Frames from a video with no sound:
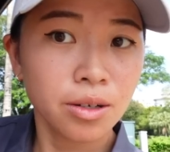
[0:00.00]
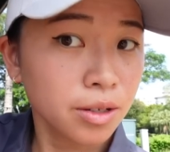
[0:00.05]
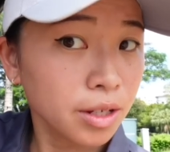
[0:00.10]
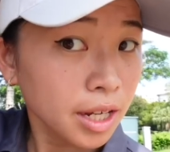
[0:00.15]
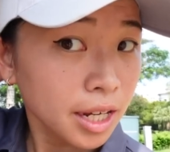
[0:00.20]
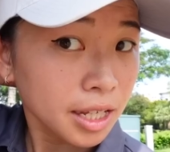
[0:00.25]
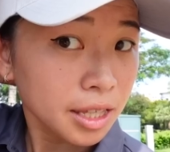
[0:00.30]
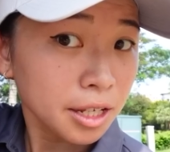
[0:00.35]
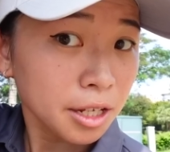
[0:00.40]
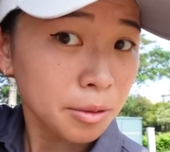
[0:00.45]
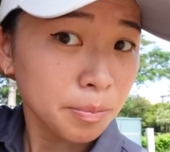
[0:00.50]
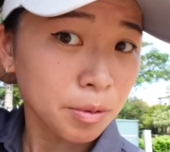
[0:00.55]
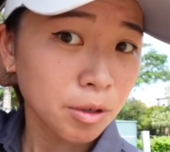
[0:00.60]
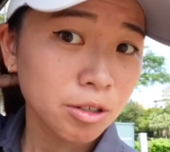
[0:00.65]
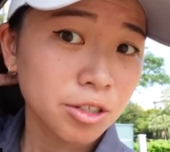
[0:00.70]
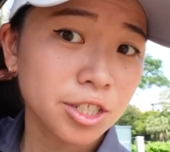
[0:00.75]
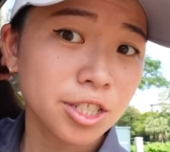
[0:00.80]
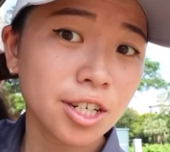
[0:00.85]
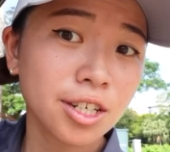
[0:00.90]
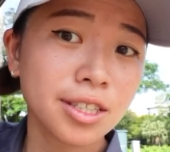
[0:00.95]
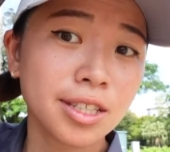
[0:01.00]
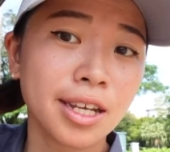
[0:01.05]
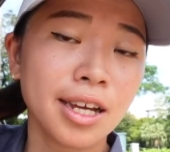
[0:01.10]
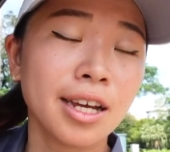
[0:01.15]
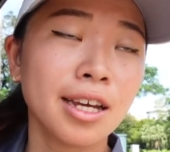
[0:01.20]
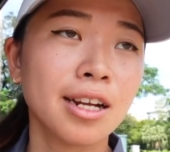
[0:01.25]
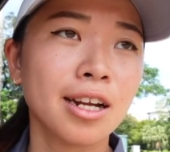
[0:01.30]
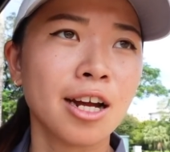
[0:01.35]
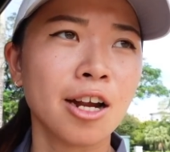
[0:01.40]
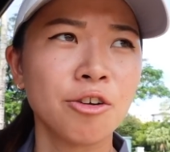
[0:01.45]
Okay, the approach shot
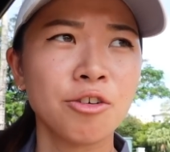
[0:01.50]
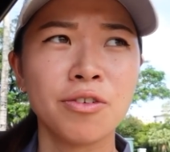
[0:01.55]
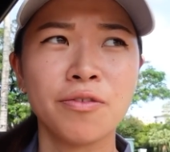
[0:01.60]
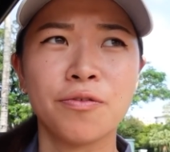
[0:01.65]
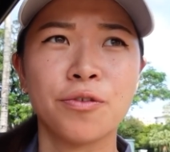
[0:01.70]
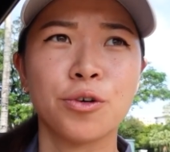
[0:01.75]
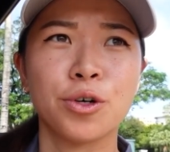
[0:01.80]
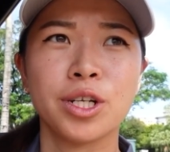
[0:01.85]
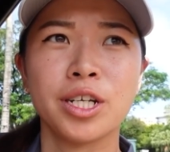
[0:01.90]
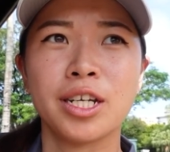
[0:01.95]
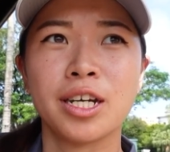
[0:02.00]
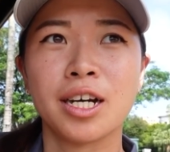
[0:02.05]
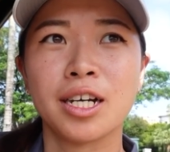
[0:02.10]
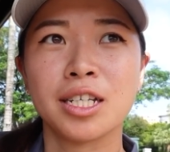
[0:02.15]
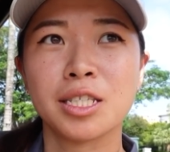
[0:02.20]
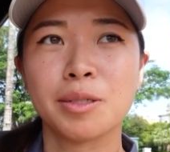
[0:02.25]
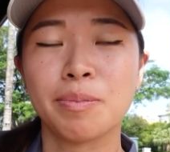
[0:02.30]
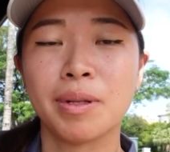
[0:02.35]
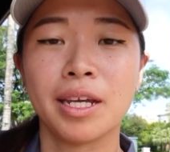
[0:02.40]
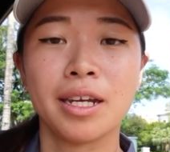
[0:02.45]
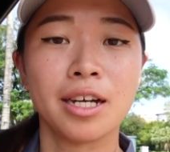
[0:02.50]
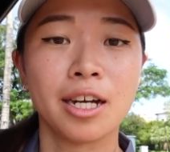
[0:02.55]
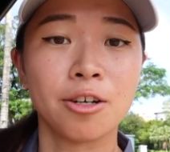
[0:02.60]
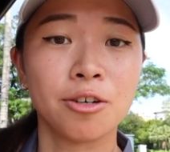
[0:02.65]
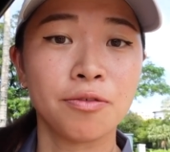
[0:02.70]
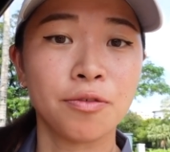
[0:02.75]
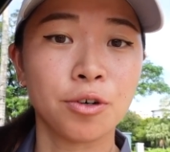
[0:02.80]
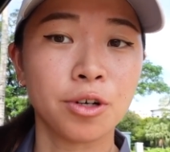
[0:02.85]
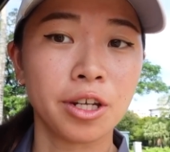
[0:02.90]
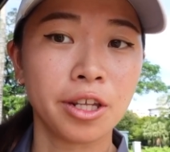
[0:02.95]
there at 140 yards, playing
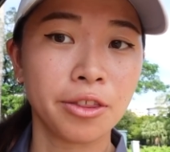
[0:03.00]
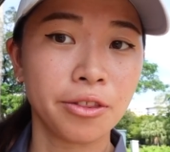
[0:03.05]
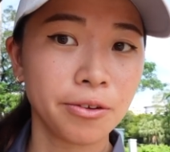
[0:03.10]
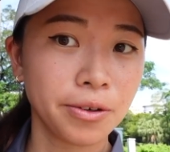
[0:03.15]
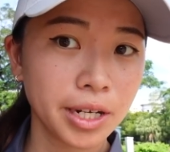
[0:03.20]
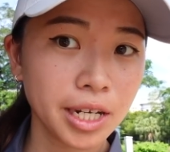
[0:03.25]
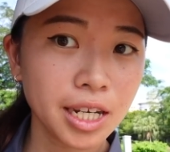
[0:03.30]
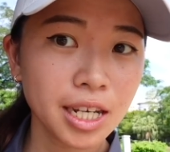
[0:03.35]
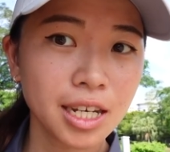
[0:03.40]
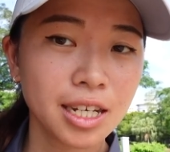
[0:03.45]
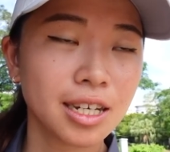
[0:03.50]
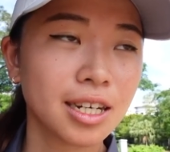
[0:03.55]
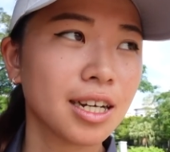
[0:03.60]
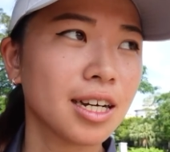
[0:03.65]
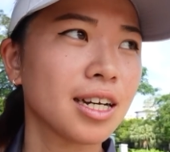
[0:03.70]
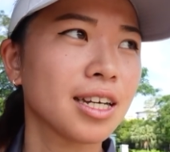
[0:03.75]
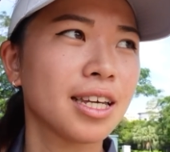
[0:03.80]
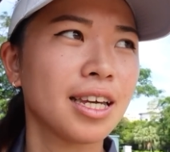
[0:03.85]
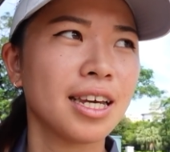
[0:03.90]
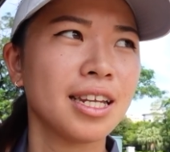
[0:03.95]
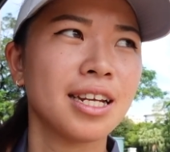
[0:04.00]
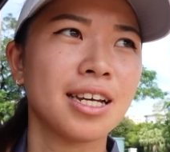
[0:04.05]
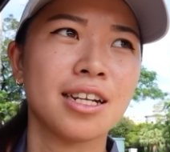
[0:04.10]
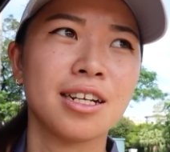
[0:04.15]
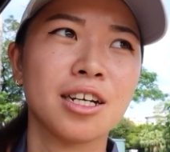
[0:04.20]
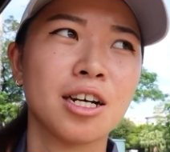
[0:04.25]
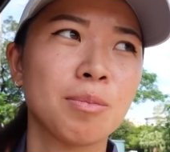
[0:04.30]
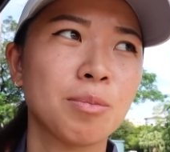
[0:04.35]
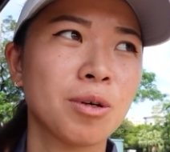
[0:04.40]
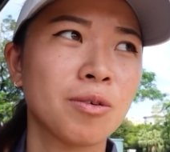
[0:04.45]
143. Again, had
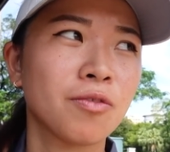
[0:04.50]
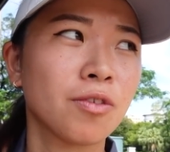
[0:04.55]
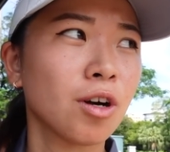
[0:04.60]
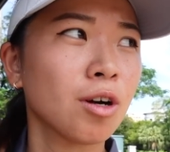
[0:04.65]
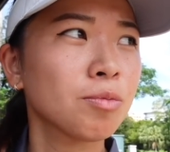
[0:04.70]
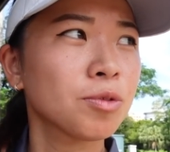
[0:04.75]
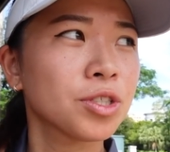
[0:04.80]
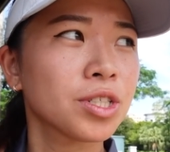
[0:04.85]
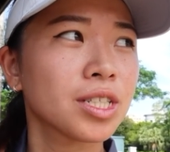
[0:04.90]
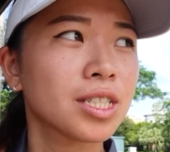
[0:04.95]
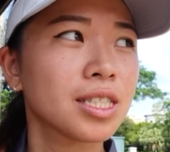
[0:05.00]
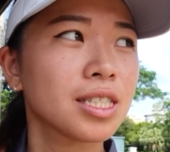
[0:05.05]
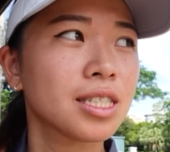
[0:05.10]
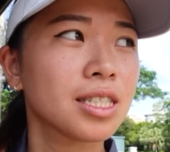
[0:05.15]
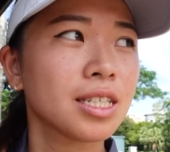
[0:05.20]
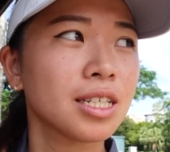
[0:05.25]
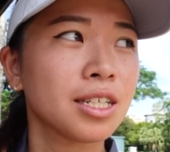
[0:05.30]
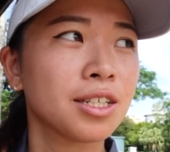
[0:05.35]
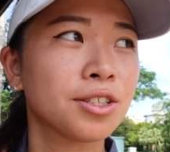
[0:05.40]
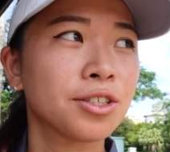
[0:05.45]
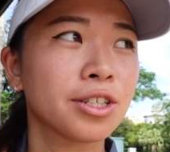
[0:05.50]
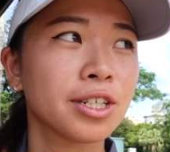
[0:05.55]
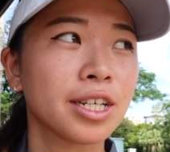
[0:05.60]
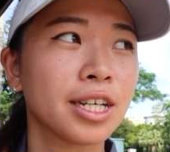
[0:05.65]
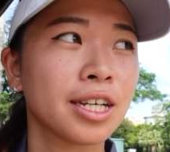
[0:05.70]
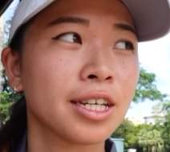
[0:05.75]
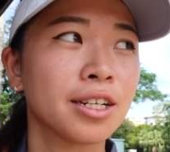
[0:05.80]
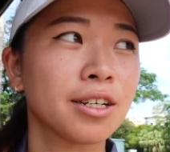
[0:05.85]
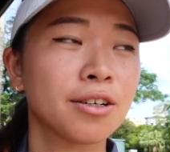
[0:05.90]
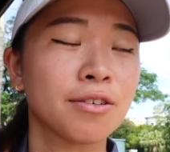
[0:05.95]
a couple of options, either
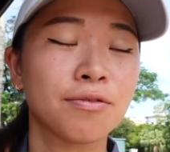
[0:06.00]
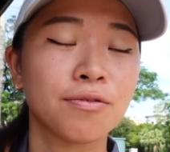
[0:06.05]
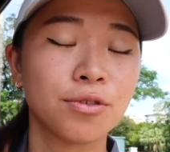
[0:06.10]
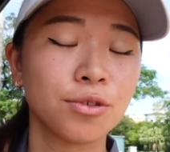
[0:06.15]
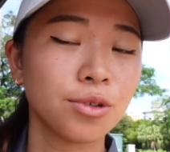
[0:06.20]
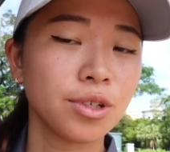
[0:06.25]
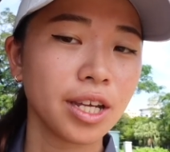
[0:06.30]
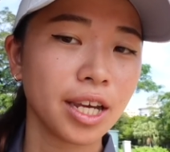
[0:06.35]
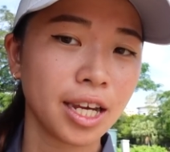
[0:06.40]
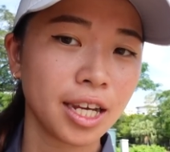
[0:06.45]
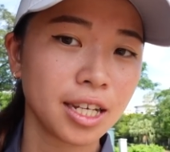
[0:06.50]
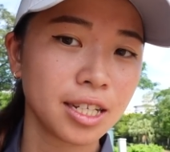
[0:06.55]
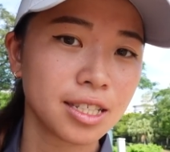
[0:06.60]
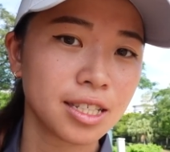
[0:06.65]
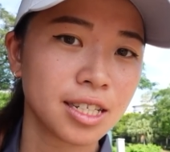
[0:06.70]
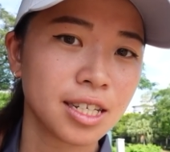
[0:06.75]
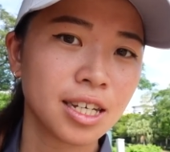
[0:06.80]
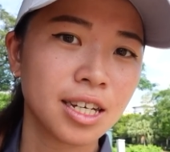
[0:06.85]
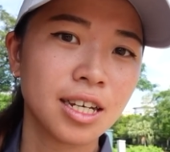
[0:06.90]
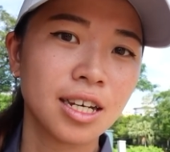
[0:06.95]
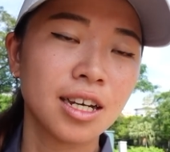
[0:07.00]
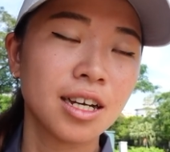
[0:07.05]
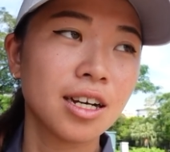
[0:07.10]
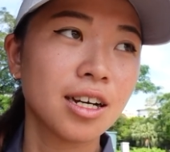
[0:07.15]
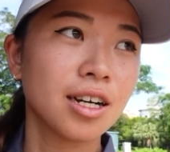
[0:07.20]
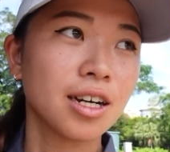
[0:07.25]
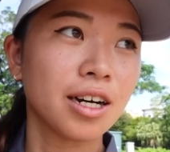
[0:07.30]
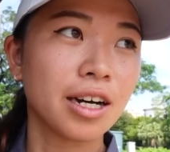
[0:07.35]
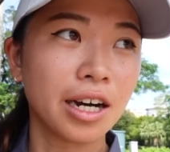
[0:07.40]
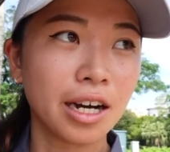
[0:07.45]
hit a full 8,
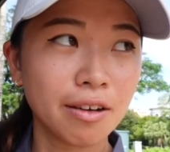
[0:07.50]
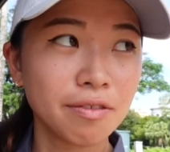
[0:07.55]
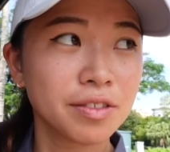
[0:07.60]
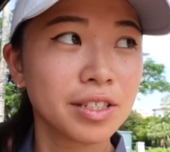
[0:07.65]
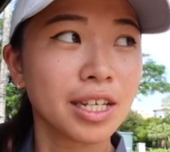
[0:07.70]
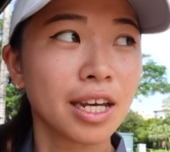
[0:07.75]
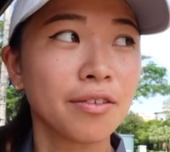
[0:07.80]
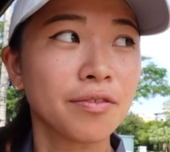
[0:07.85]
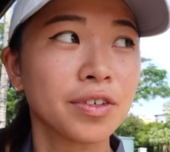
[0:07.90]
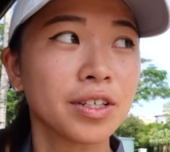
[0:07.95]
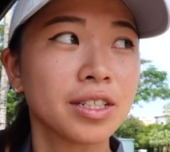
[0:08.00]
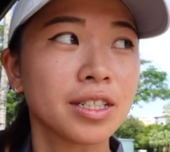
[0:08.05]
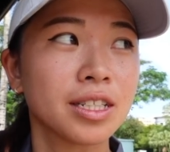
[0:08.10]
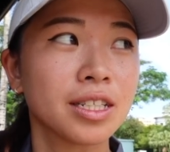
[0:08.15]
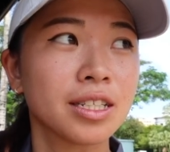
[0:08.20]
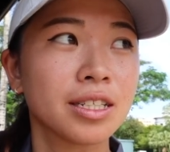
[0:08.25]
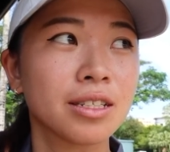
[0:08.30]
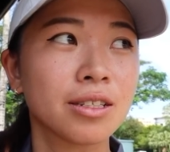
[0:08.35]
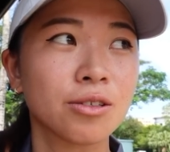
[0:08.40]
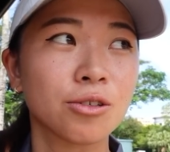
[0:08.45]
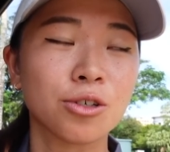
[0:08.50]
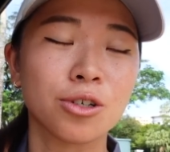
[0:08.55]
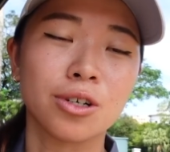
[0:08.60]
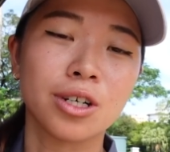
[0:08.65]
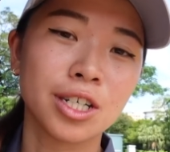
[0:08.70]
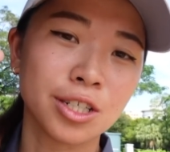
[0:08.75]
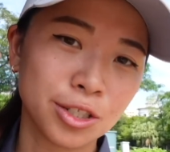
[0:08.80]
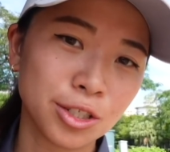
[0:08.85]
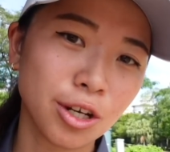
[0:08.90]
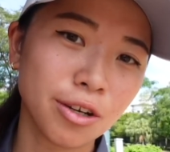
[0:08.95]
a half 7 or
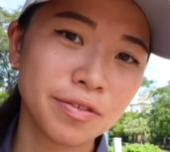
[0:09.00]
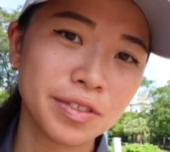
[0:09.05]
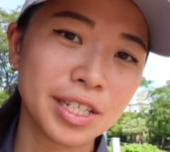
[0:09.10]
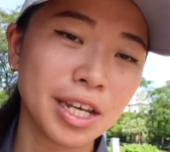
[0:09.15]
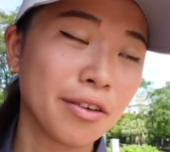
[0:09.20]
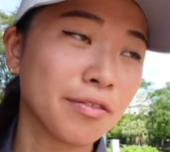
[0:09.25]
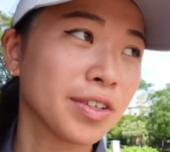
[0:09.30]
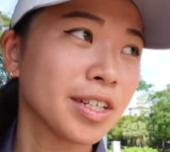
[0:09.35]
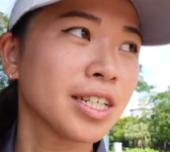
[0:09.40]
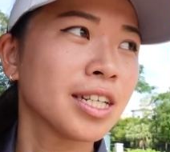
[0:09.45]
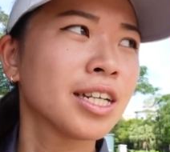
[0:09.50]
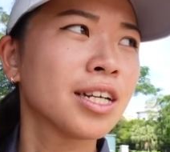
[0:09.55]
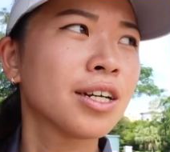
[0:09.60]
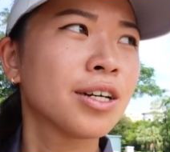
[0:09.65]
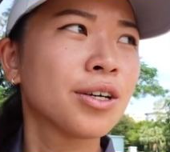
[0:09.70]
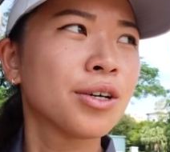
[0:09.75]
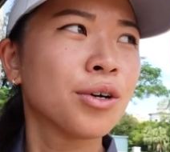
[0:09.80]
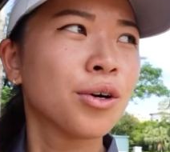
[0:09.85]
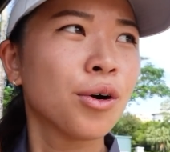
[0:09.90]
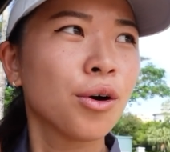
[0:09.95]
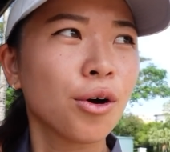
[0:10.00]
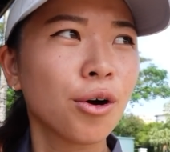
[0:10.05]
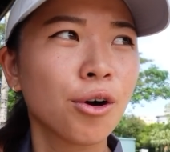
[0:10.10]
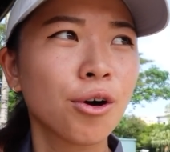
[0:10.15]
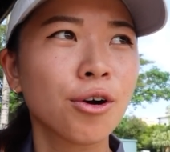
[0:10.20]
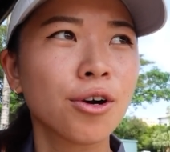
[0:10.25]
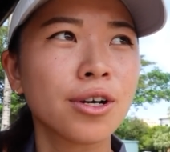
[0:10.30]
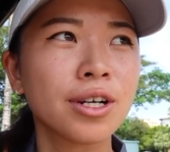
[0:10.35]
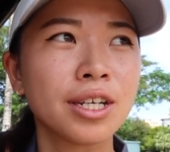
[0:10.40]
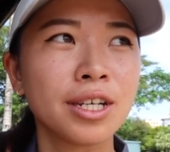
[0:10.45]
a soft 7,
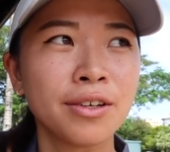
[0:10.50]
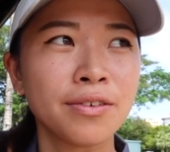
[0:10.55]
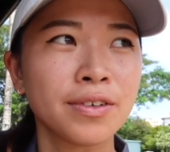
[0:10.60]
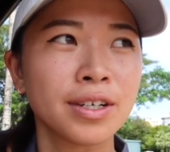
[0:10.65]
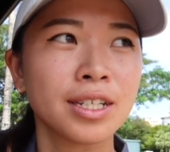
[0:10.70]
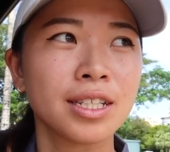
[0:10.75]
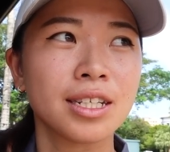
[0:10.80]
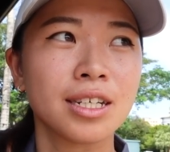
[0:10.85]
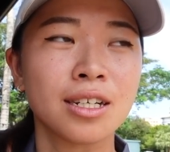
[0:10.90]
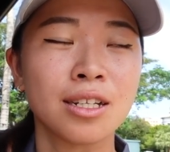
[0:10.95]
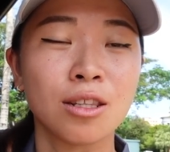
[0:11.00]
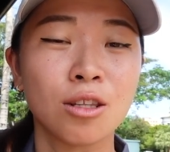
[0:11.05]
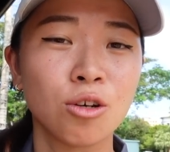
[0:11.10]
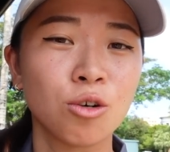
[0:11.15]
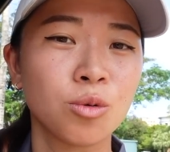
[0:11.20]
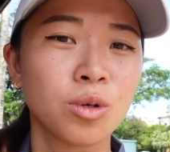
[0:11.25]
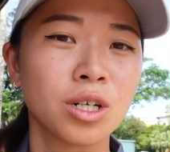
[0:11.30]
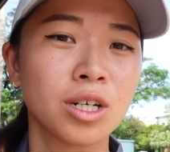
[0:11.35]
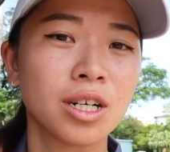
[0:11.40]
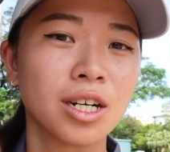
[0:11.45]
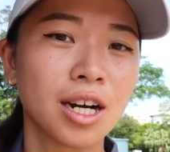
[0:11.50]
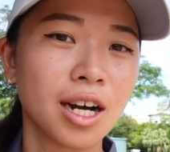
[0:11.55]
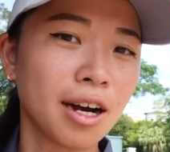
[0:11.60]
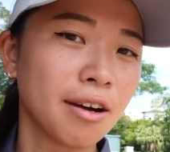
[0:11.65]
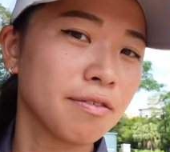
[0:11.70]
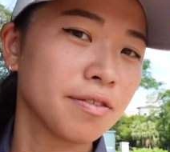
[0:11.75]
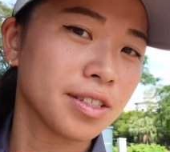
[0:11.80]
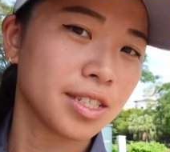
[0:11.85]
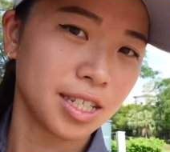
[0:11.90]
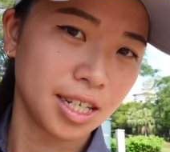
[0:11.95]
or even a lower
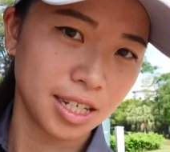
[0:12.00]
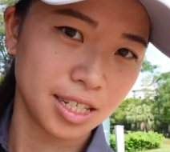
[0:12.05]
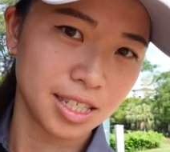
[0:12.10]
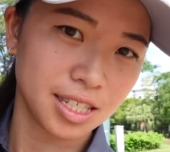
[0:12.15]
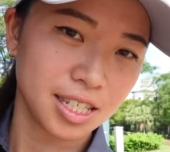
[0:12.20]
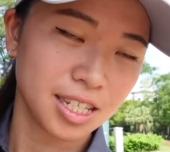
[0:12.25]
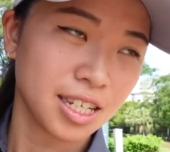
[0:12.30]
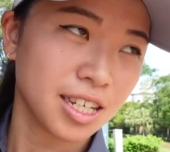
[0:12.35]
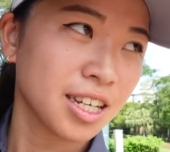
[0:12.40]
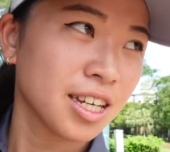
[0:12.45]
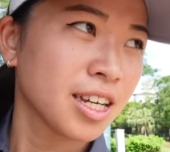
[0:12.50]
half 6.